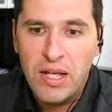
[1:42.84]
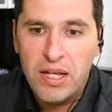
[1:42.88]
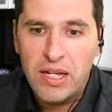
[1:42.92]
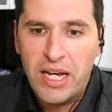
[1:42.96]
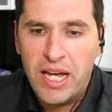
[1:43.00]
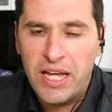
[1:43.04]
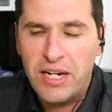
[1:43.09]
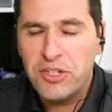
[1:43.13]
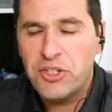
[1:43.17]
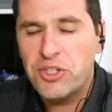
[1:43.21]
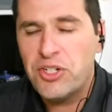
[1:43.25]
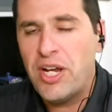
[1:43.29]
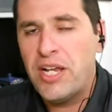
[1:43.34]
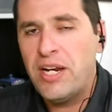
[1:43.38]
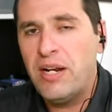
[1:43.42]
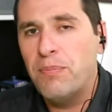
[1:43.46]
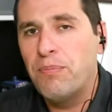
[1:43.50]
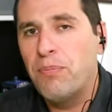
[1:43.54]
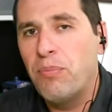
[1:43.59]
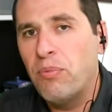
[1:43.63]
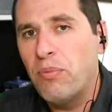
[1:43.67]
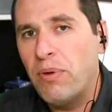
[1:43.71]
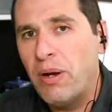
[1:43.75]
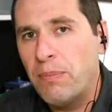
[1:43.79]
kind of
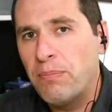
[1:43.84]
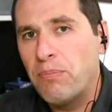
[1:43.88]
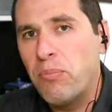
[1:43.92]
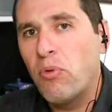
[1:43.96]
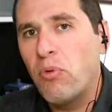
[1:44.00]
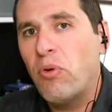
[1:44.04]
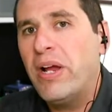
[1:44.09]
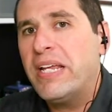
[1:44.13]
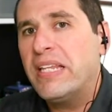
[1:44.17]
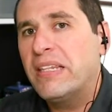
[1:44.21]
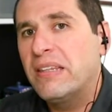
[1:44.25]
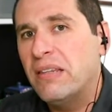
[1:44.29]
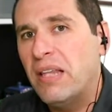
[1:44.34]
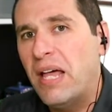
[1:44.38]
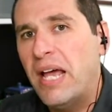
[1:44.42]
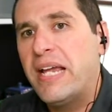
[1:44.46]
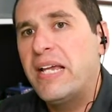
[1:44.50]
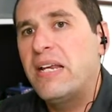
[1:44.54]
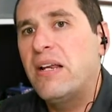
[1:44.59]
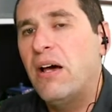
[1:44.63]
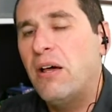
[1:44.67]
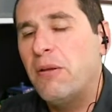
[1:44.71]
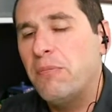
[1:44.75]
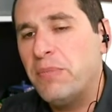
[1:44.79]
shine a bright
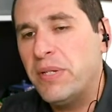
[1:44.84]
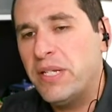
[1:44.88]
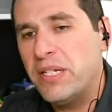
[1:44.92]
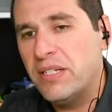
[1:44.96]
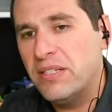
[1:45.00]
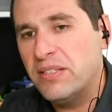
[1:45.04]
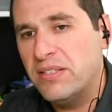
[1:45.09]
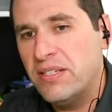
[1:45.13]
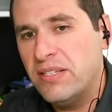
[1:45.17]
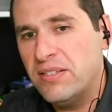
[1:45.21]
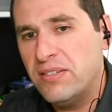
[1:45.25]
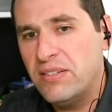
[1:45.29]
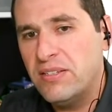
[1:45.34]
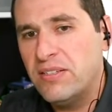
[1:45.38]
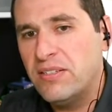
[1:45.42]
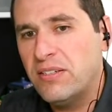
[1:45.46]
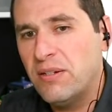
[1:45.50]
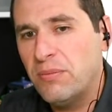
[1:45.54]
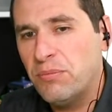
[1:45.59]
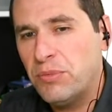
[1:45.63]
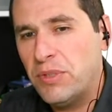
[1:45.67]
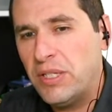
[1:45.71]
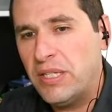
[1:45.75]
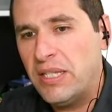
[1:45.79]
light on, because this is
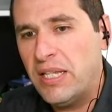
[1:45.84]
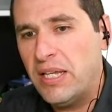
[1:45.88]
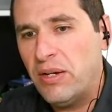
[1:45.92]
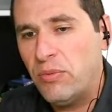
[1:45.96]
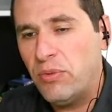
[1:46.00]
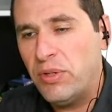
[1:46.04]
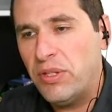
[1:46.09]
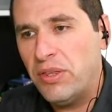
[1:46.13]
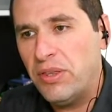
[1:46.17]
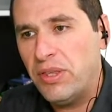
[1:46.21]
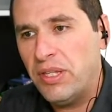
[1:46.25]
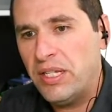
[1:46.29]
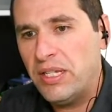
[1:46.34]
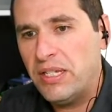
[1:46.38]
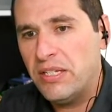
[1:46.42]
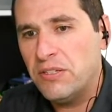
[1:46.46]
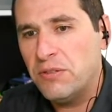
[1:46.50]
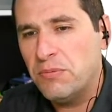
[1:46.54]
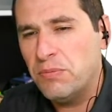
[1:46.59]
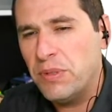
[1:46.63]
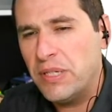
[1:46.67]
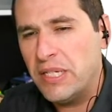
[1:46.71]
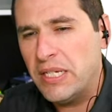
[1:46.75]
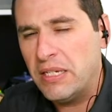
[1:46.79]
something that we think
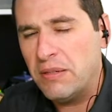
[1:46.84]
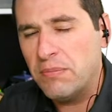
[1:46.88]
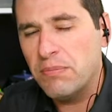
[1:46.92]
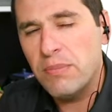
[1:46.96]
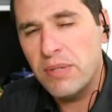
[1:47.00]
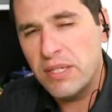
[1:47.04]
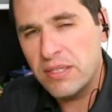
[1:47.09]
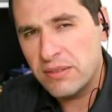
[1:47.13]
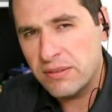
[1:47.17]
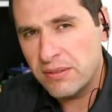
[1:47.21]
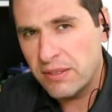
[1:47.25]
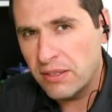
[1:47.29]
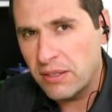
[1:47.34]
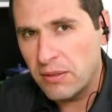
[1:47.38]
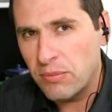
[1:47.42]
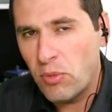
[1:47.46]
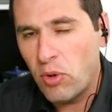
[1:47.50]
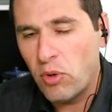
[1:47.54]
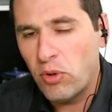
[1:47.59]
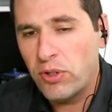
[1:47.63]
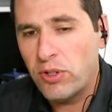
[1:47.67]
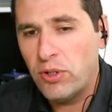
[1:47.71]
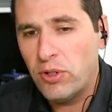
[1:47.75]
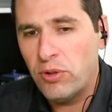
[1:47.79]
is being missed in the
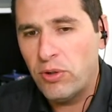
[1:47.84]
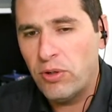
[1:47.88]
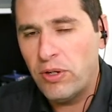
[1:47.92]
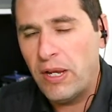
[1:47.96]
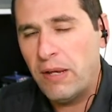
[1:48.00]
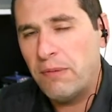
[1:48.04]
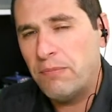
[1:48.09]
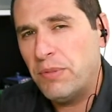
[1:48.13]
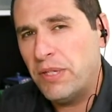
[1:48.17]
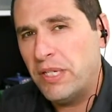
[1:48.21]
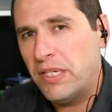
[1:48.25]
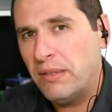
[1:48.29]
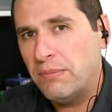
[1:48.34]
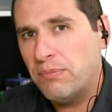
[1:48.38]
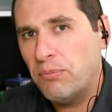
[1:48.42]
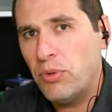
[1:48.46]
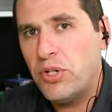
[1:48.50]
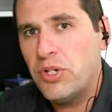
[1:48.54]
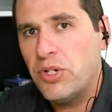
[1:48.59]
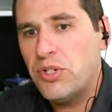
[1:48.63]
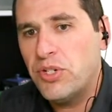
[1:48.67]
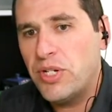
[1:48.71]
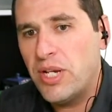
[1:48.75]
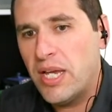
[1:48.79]
market or not being
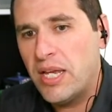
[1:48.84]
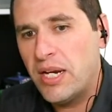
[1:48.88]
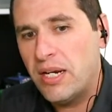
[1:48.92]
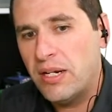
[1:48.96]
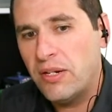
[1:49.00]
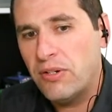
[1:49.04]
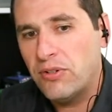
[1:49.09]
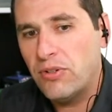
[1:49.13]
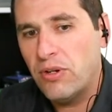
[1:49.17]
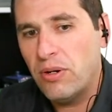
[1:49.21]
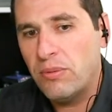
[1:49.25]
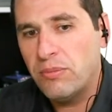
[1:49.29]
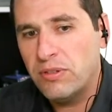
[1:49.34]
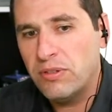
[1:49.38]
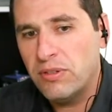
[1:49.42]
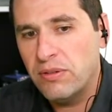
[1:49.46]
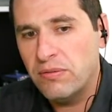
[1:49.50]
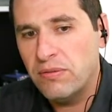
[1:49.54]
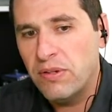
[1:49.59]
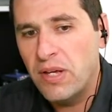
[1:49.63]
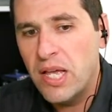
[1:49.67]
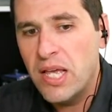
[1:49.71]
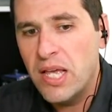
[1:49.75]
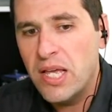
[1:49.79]
appreciated in terms
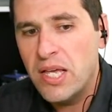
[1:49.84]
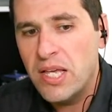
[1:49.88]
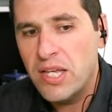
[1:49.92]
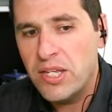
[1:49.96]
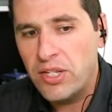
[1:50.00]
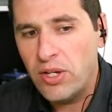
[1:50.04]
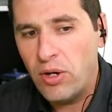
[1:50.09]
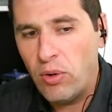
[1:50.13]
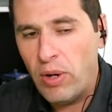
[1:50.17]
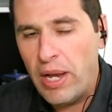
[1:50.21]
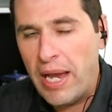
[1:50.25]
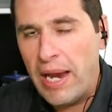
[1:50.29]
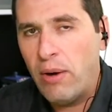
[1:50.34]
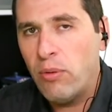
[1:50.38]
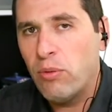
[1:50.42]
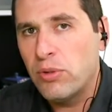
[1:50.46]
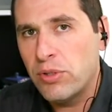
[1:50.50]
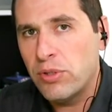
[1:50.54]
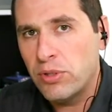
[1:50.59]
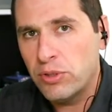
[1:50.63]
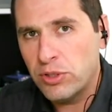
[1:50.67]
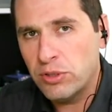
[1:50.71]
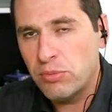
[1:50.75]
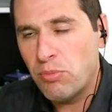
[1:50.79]
of, you know, how
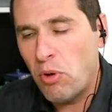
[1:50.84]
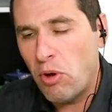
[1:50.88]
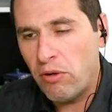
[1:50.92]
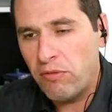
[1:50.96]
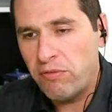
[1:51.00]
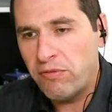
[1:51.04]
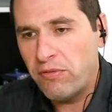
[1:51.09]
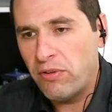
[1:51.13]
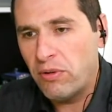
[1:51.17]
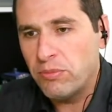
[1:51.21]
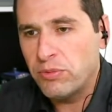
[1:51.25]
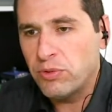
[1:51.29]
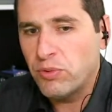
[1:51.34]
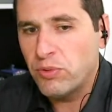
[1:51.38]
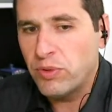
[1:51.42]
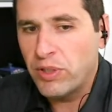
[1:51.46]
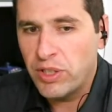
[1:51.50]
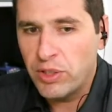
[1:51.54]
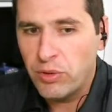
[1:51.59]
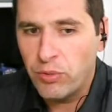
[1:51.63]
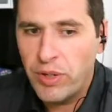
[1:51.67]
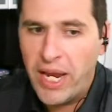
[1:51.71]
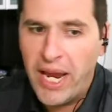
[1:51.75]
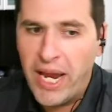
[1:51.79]
are the small firms
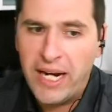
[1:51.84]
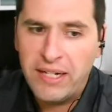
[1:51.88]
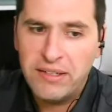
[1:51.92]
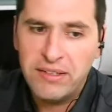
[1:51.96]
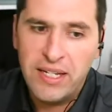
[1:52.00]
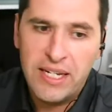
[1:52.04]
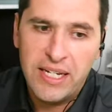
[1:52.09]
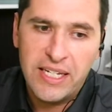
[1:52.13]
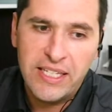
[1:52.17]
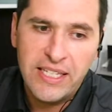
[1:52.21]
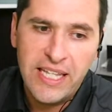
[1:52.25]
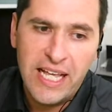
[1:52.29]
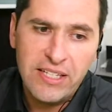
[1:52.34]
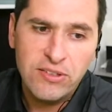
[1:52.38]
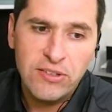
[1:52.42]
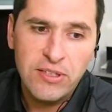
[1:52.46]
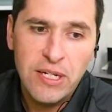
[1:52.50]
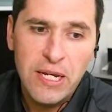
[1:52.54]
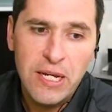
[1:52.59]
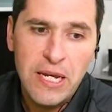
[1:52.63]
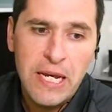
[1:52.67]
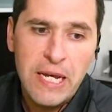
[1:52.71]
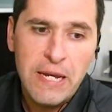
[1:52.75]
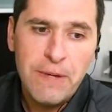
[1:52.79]
really reacting? And
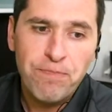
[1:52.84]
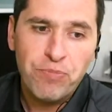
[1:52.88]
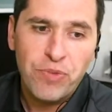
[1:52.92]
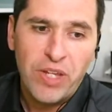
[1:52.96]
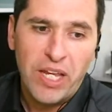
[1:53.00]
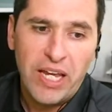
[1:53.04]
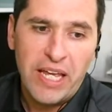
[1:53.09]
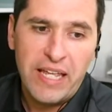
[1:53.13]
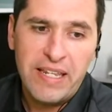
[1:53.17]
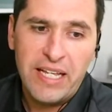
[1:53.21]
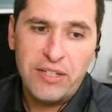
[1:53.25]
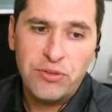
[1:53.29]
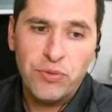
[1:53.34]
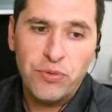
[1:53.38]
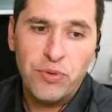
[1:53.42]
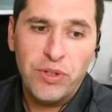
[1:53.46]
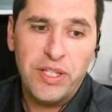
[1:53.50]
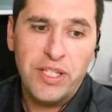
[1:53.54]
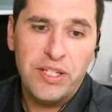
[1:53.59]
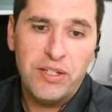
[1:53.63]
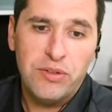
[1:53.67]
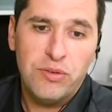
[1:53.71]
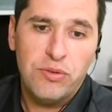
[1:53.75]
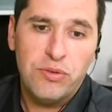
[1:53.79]
that's
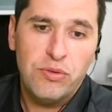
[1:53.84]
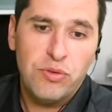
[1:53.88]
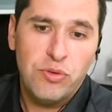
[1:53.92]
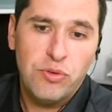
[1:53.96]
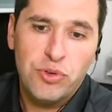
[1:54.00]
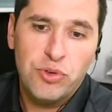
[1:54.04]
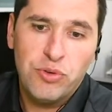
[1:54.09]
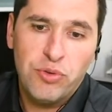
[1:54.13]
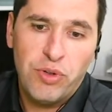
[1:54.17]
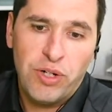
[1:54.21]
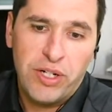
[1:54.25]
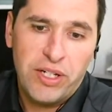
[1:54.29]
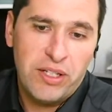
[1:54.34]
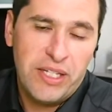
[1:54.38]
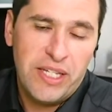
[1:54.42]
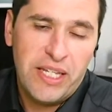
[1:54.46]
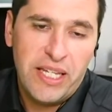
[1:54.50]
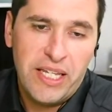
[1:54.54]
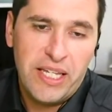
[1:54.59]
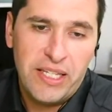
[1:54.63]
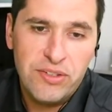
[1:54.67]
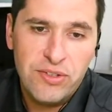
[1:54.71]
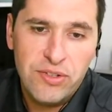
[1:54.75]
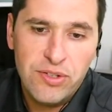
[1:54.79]
really
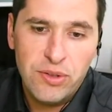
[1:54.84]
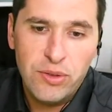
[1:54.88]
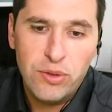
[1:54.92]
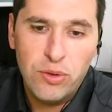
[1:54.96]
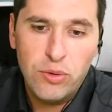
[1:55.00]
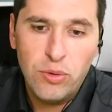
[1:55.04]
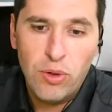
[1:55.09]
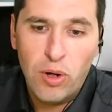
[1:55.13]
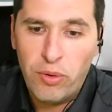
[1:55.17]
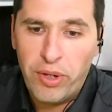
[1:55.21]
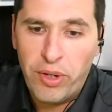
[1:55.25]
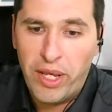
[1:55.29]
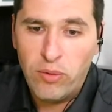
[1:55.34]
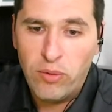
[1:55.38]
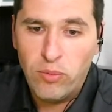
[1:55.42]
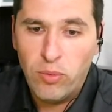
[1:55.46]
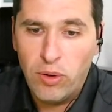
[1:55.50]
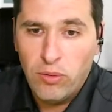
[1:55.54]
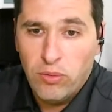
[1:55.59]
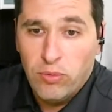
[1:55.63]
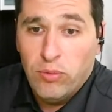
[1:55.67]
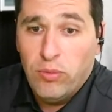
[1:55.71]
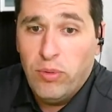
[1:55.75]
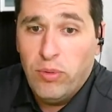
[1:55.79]
trickling into, okay, well,